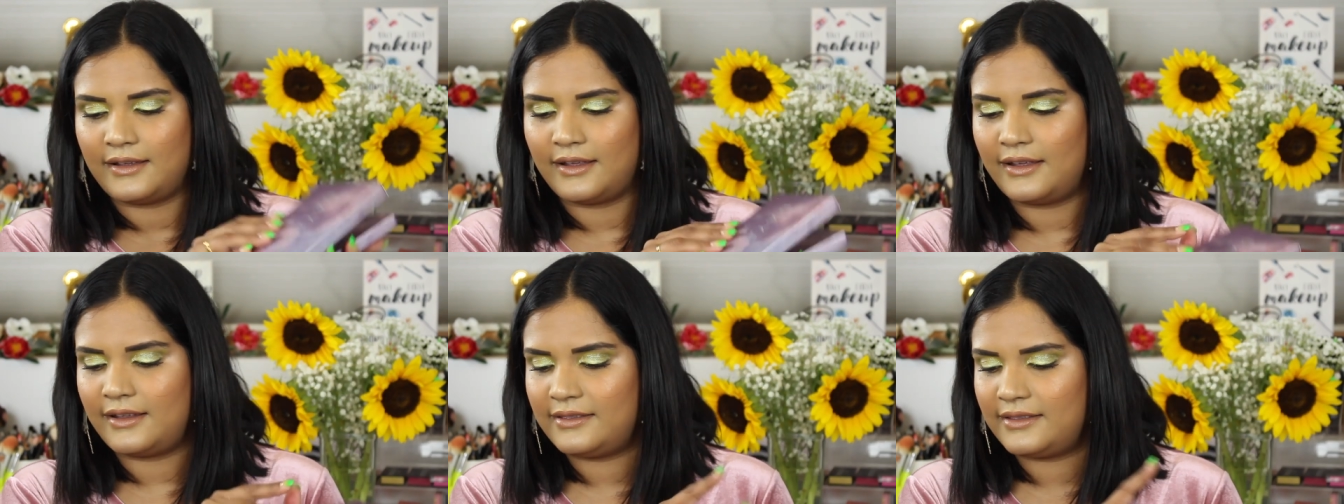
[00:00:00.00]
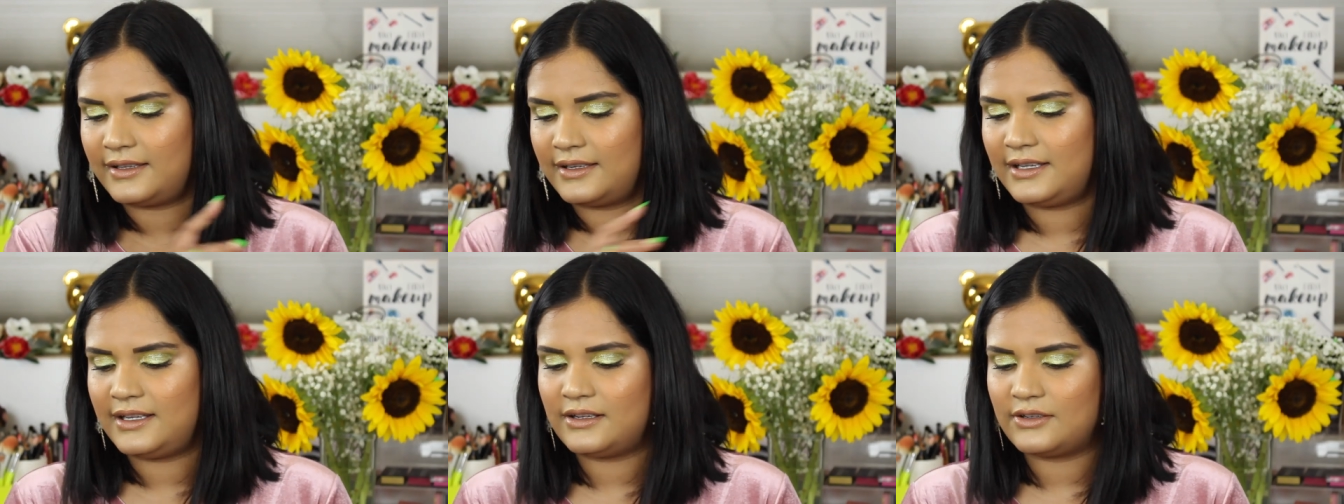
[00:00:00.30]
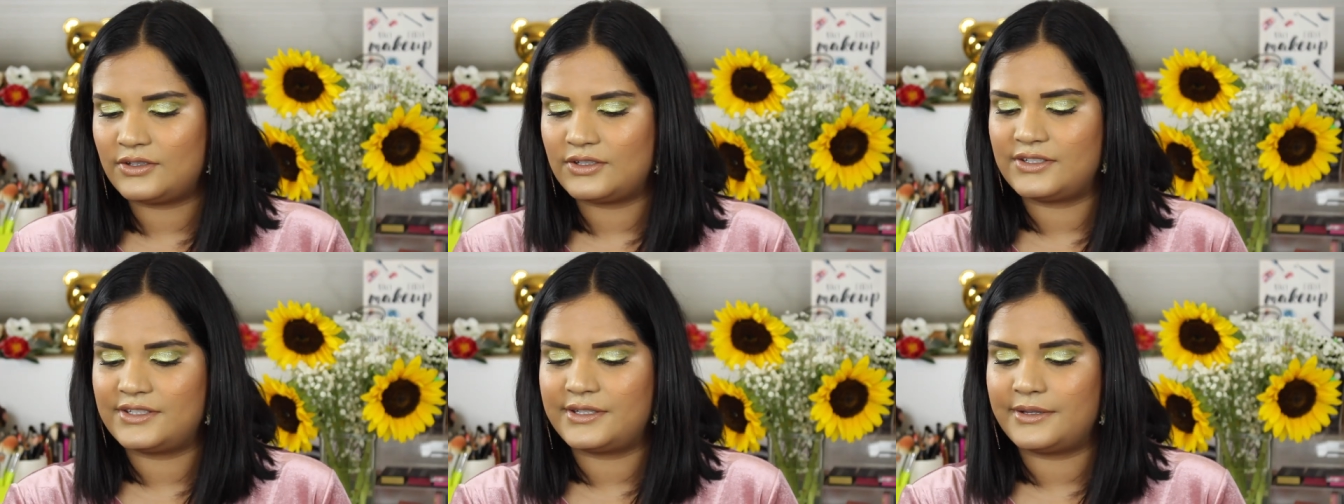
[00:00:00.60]
And then
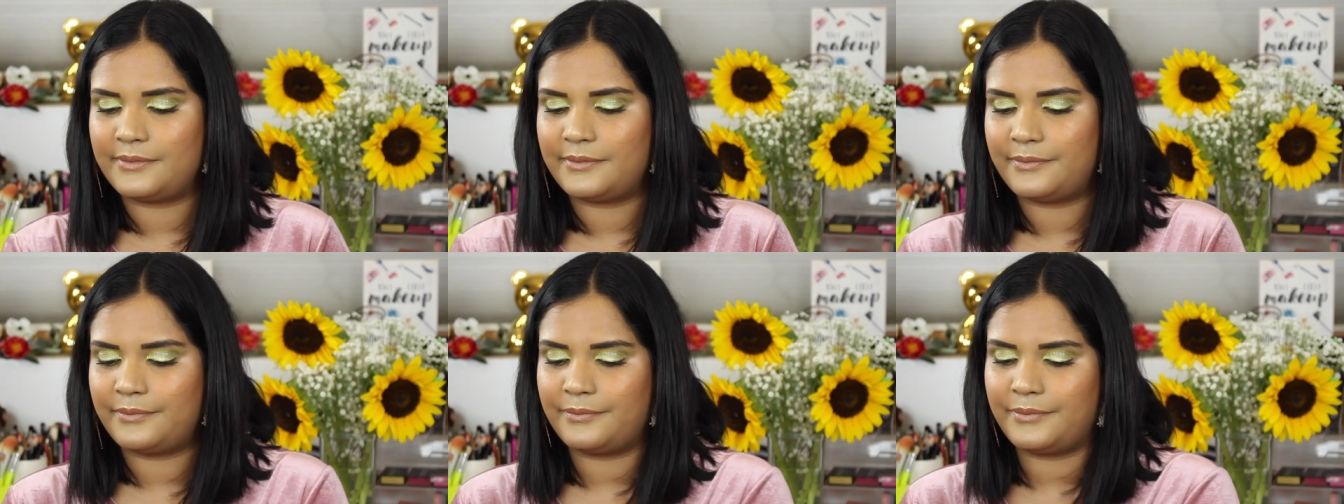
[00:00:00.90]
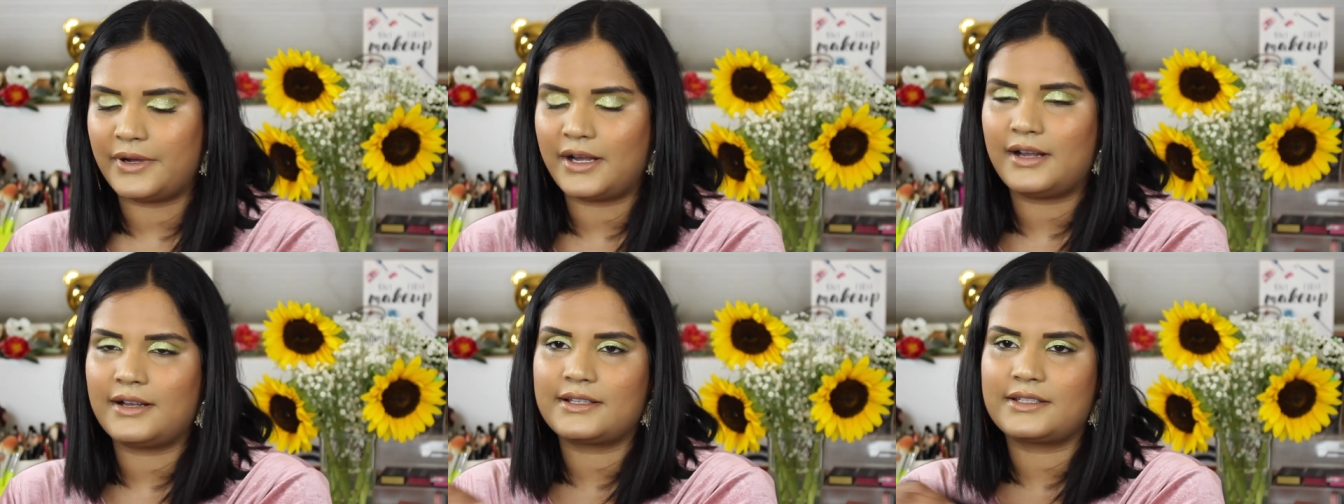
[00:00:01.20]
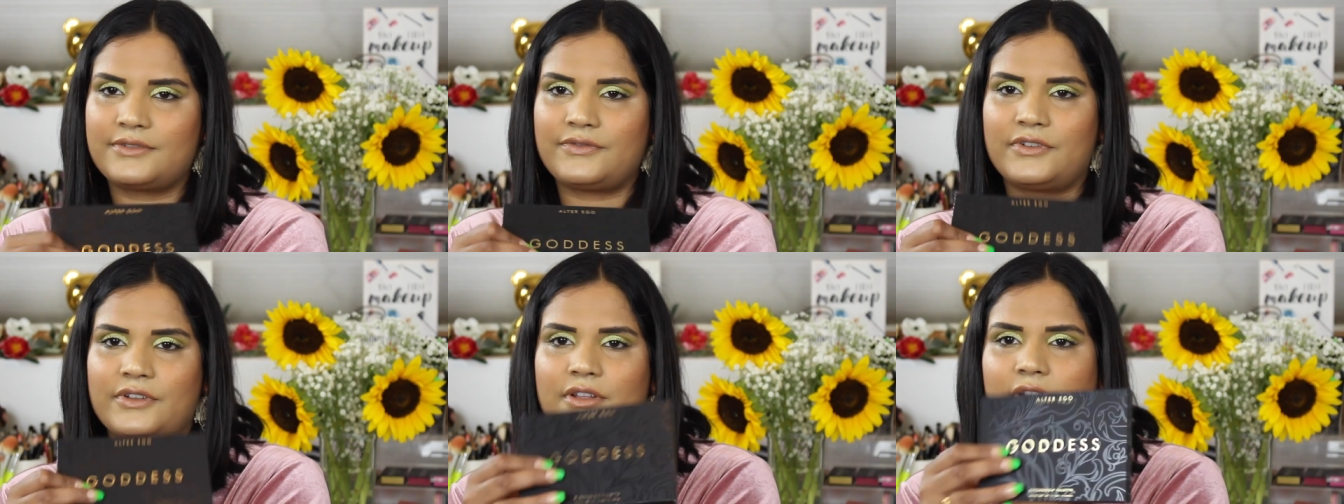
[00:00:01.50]
here's the
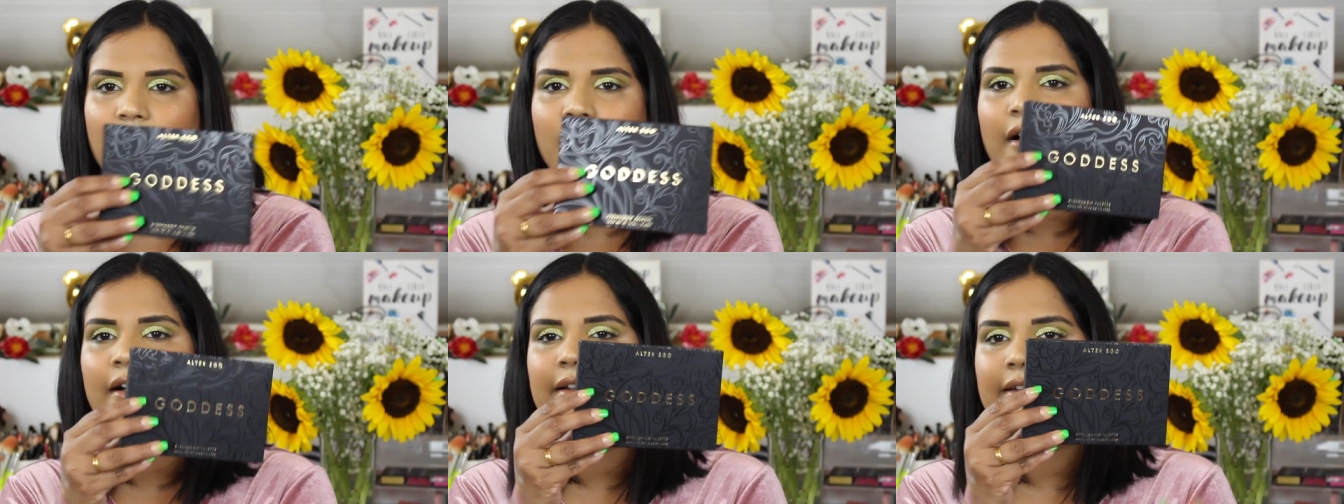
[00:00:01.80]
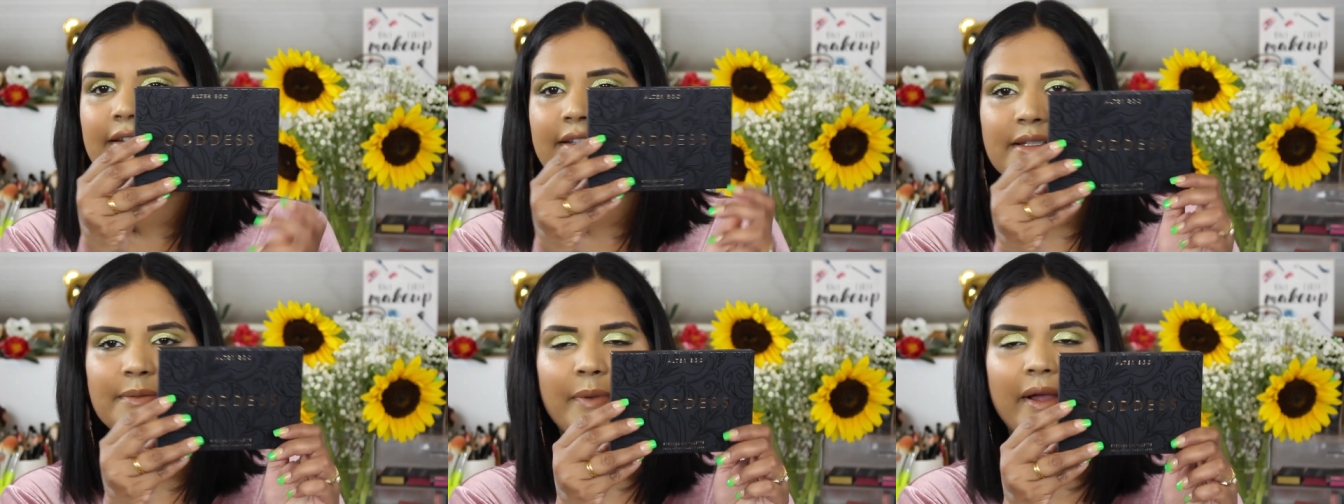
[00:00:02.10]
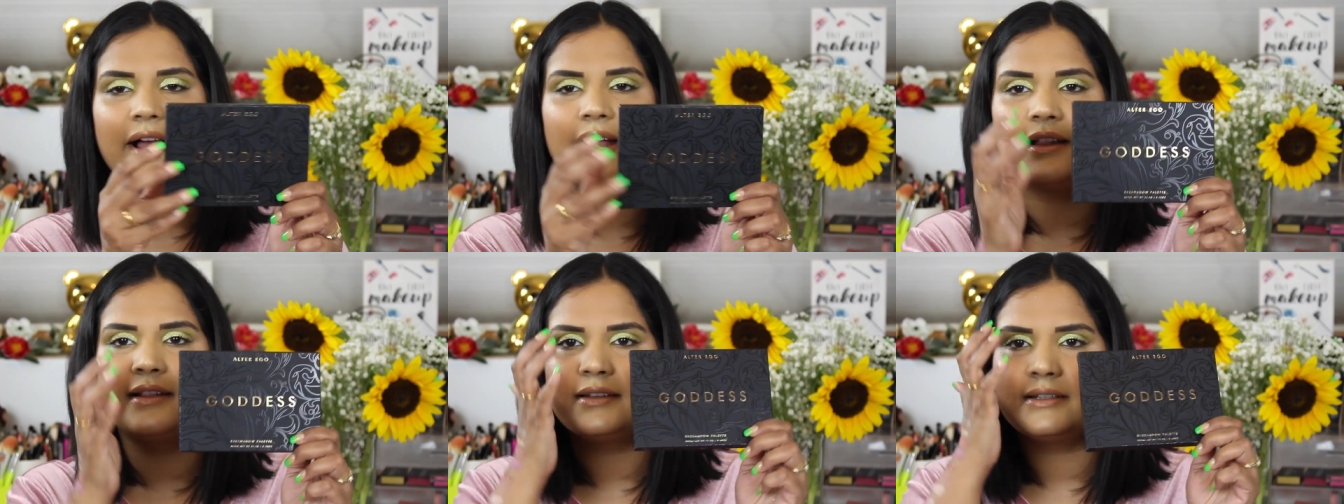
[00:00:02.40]
box for the Goddess
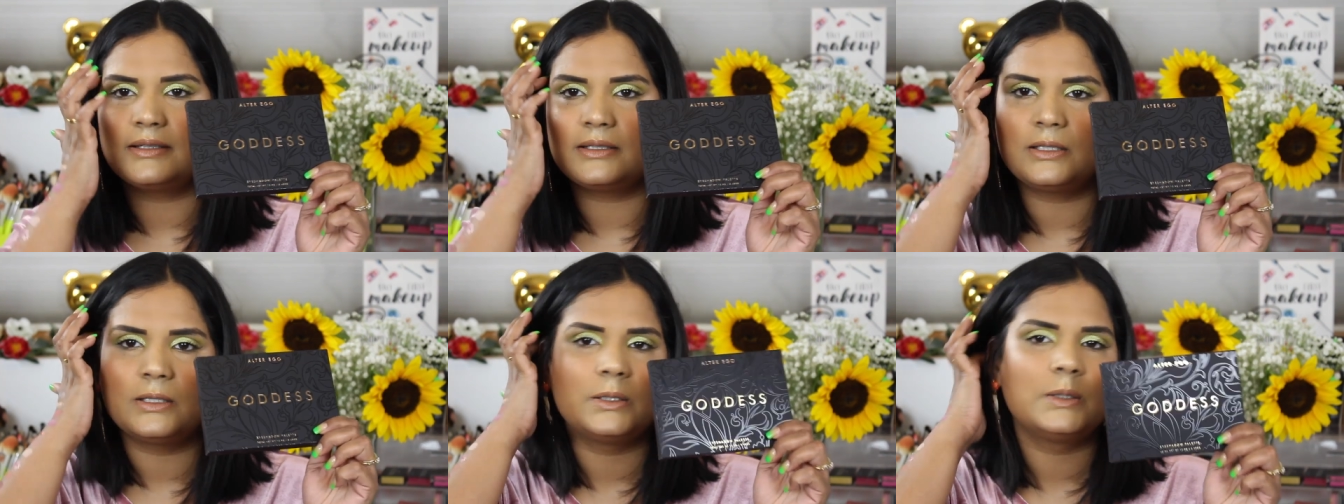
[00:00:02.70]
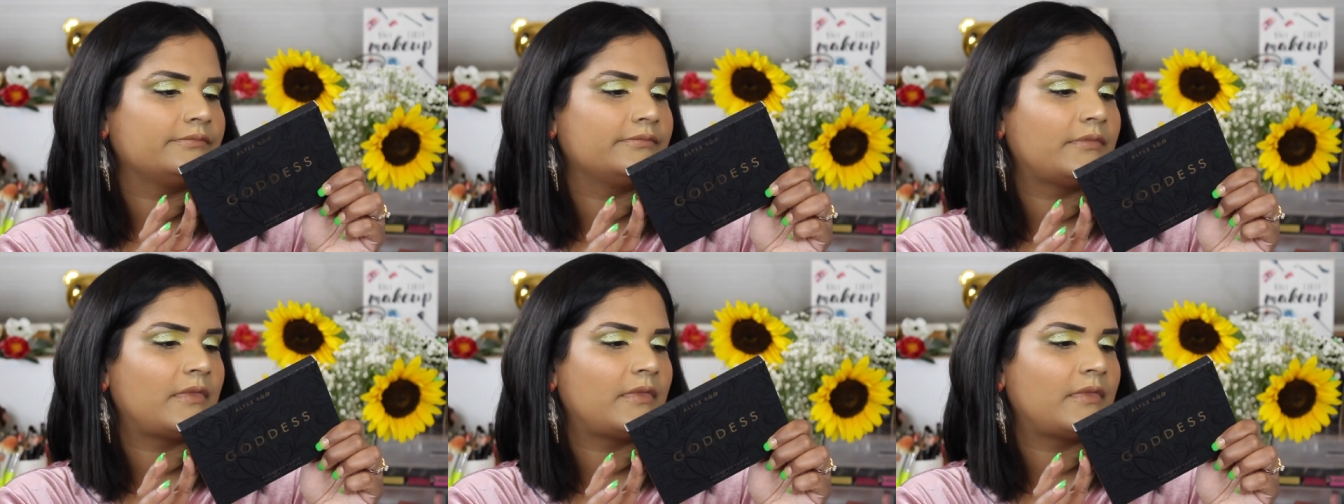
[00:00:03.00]
palette.